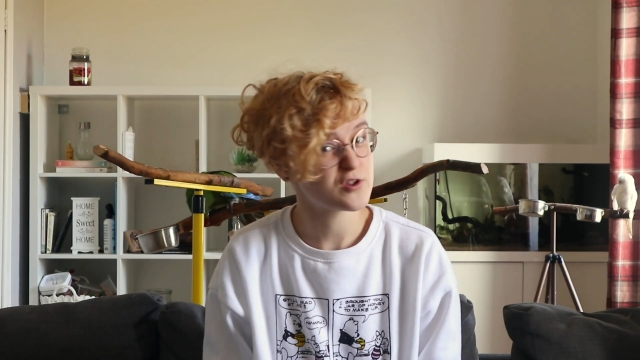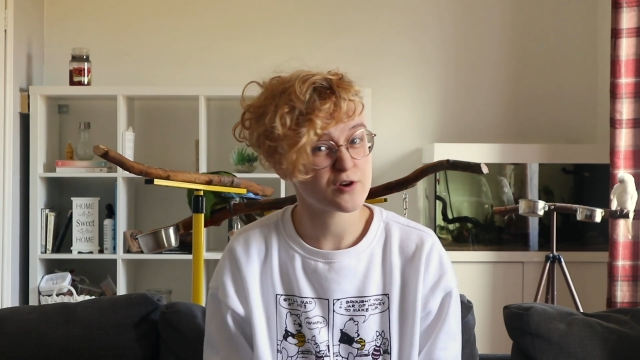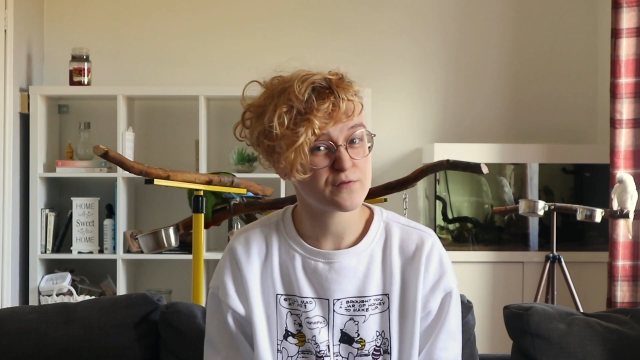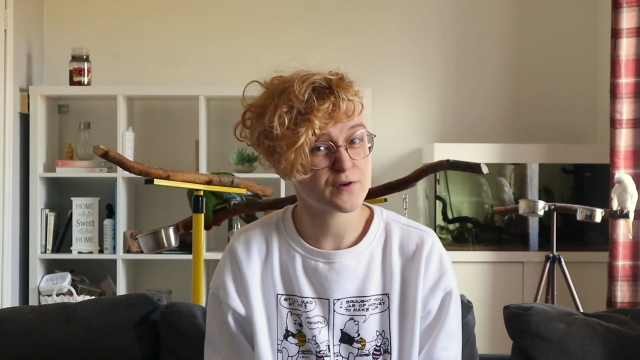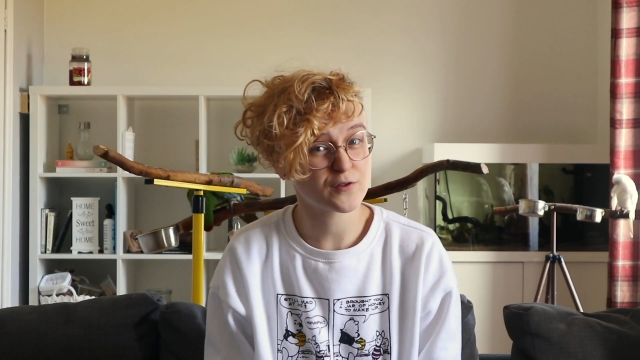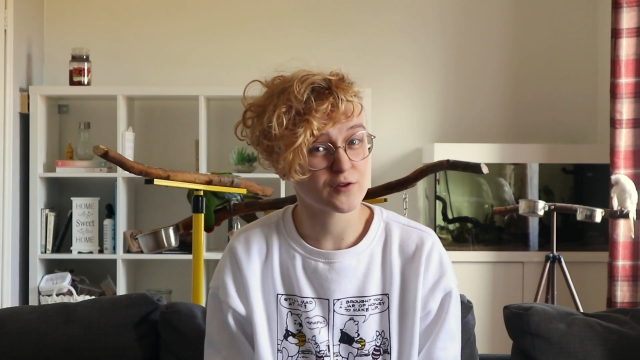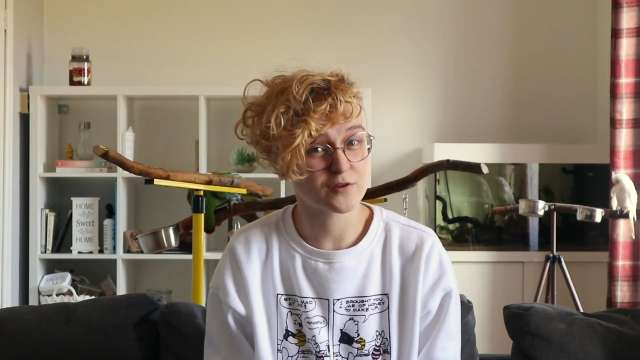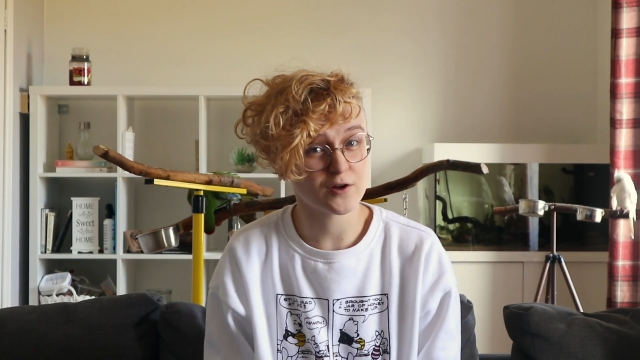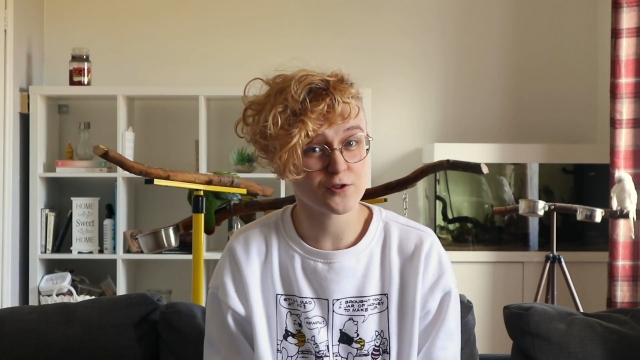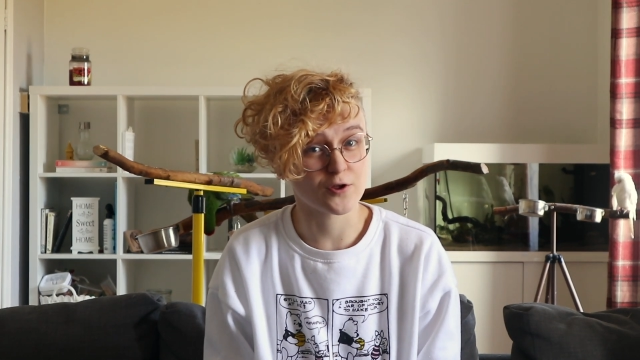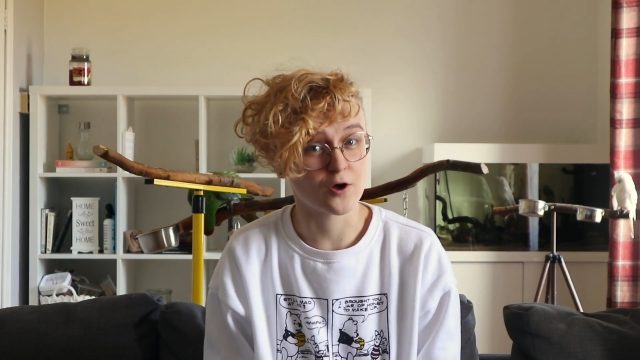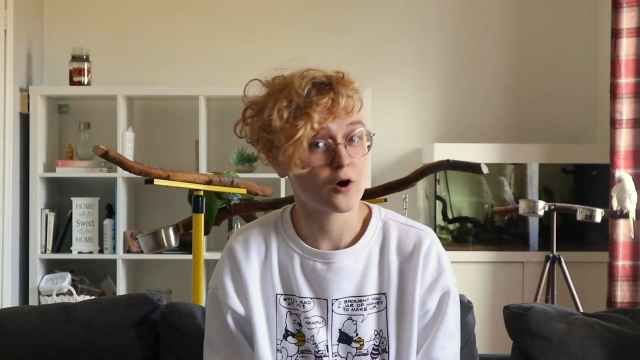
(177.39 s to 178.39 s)
She refused to
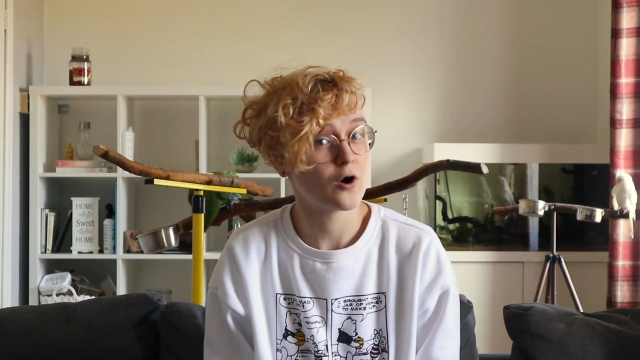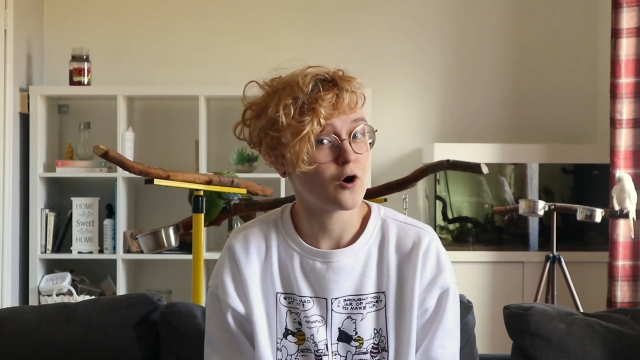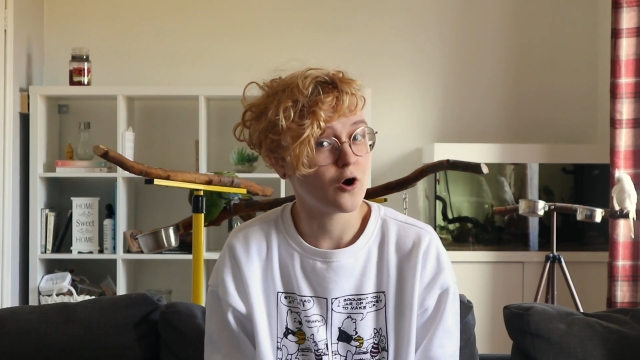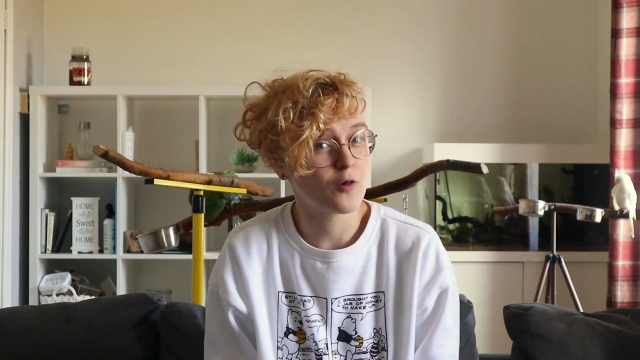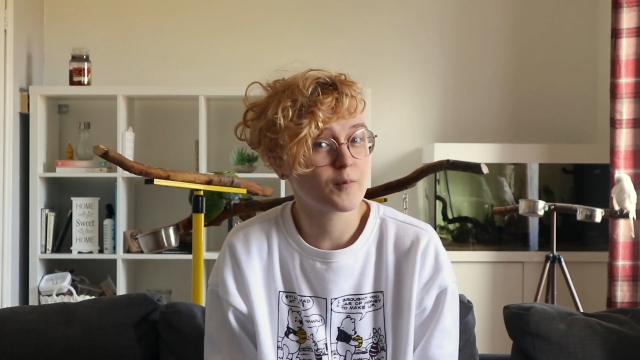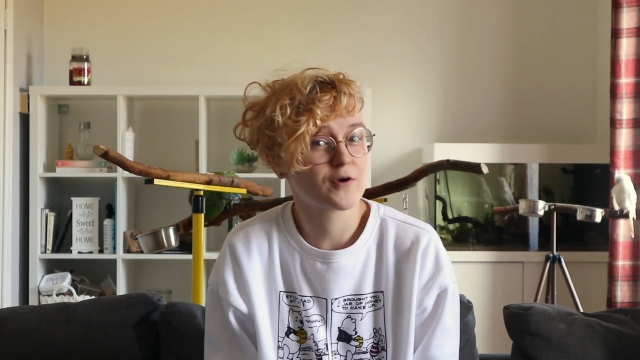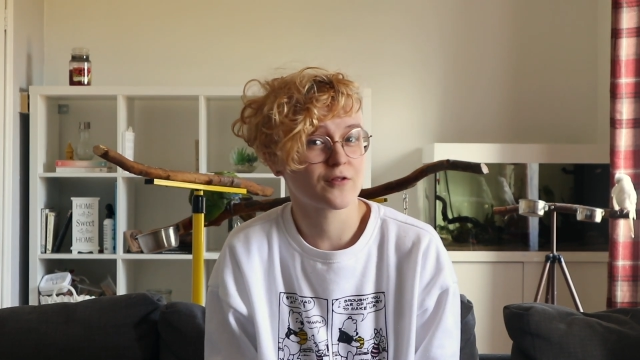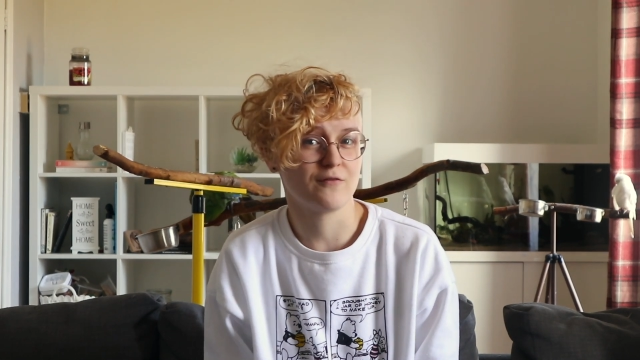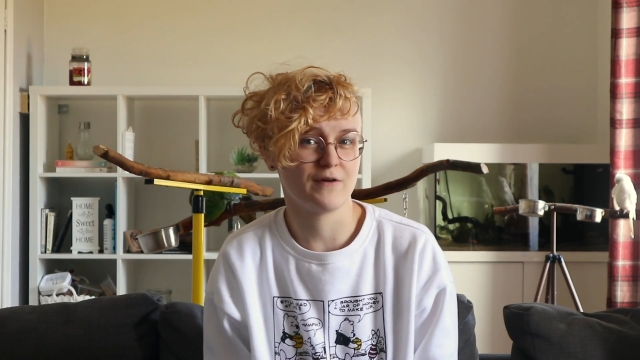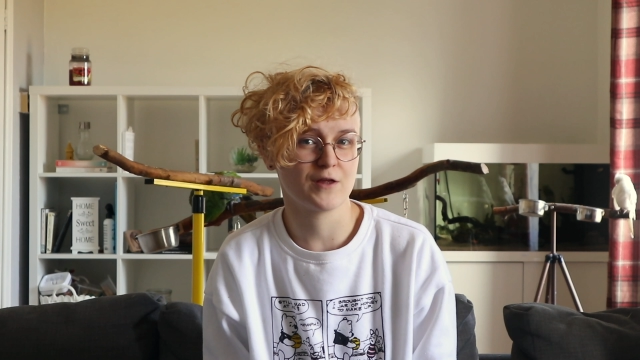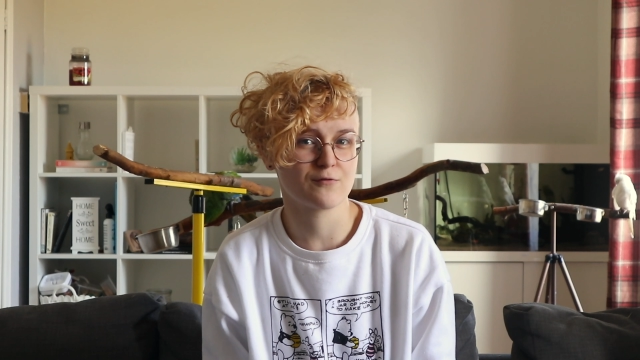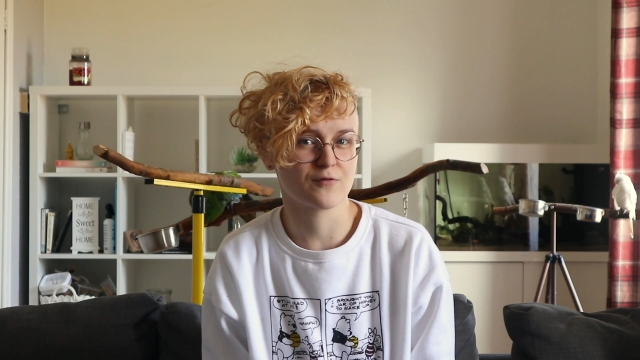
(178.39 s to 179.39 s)
touch it, all because
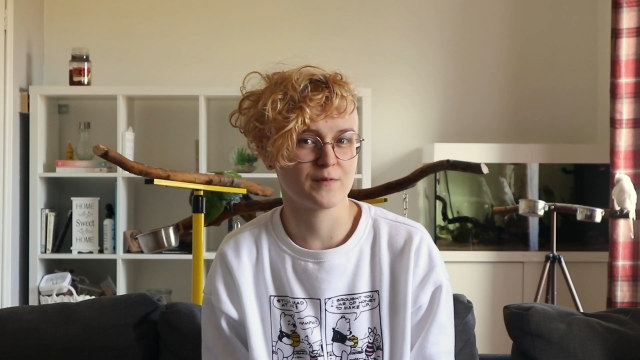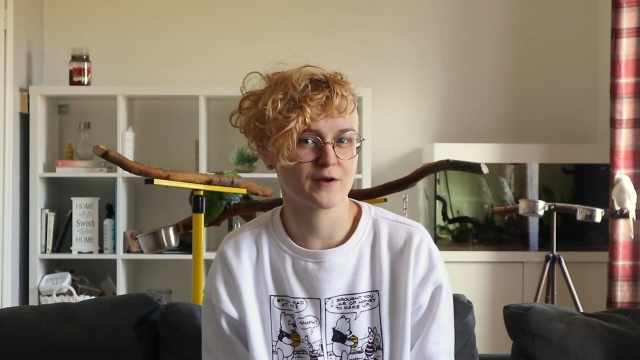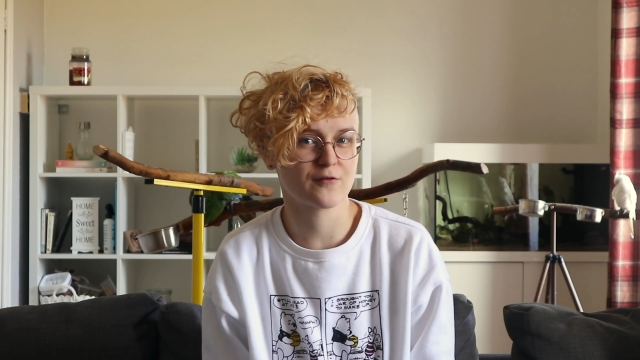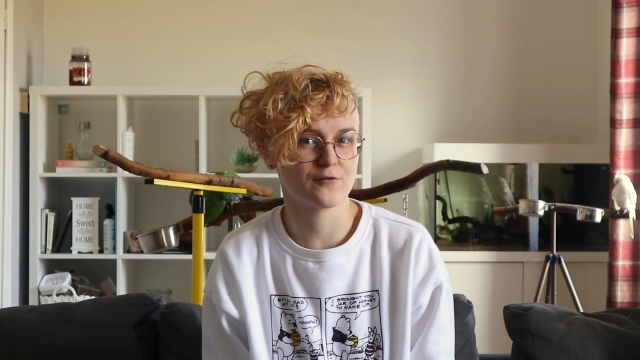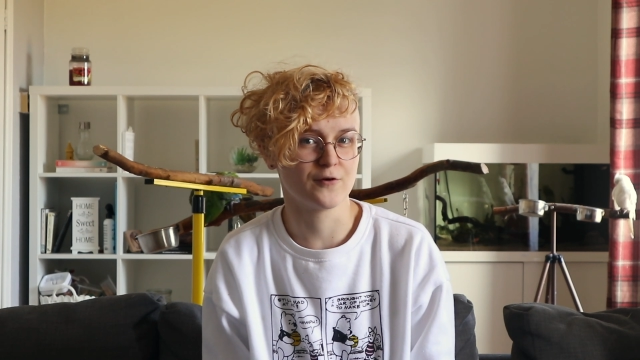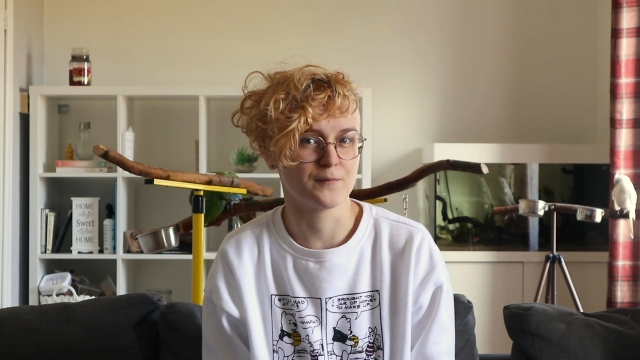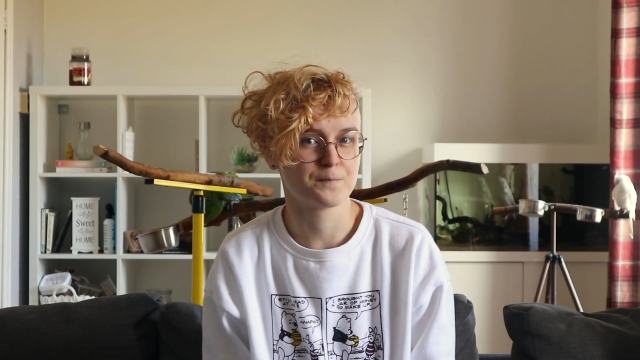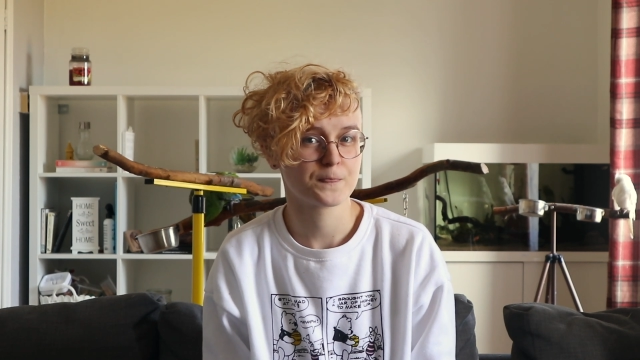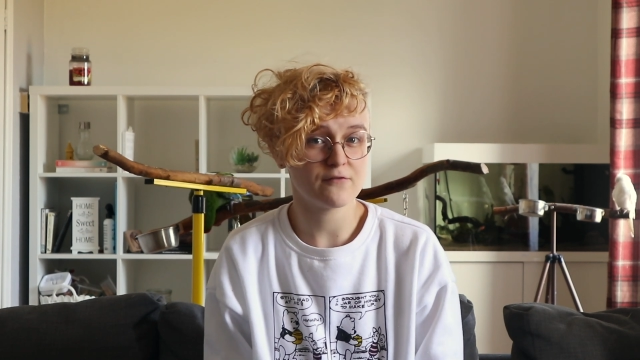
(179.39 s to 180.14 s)
the veg was mixed through.